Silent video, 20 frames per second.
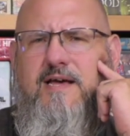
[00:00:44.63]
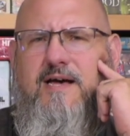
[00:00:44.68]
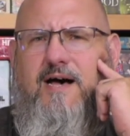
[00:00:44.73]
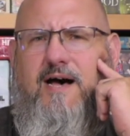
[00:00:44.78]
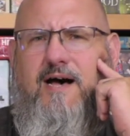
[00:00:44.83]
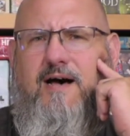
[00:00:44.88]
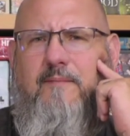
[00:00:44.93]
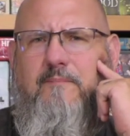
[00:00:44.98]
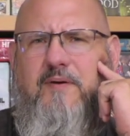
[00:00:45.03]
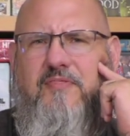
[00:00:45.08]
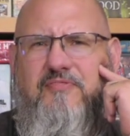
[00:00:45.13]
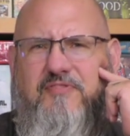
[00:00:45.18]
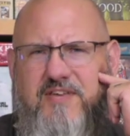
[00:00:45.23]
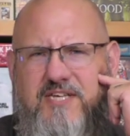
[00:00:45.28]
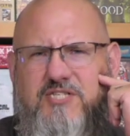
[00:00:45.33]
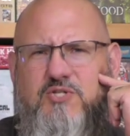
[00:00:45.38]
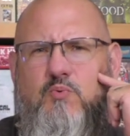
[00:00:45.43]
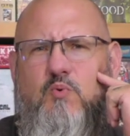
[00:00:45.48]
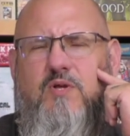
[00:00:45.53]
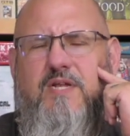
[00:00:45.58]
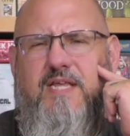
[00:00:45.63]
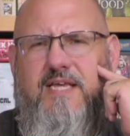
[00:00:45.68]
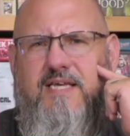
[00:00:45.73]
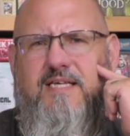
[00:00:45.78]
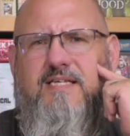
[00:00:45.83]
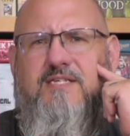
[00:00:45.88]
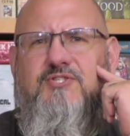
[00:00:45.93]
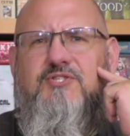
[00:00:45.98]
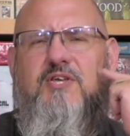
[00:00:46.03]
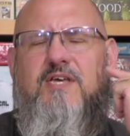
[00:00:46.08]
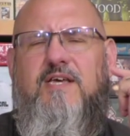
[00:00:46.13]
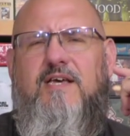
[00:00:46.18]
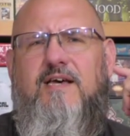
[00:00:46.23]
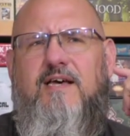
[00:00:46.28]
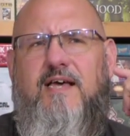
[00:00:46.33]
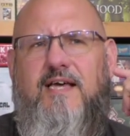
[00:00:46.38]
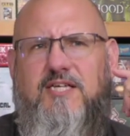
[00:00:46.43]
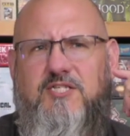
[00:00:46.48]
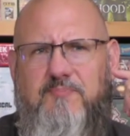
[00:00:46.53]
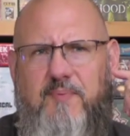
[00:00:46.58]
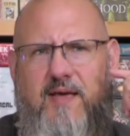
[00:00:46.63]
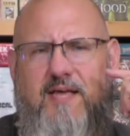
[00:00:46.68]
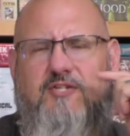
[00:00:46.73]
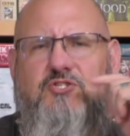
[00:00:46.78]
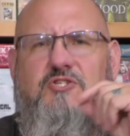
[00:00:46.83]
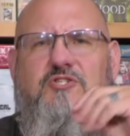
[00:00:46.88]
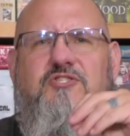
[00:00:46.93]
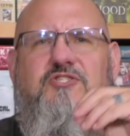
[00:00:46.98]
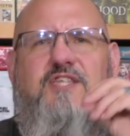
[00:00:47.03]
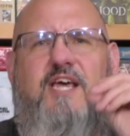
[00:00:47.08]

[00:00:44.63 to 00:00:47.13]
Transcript: But this one is expansions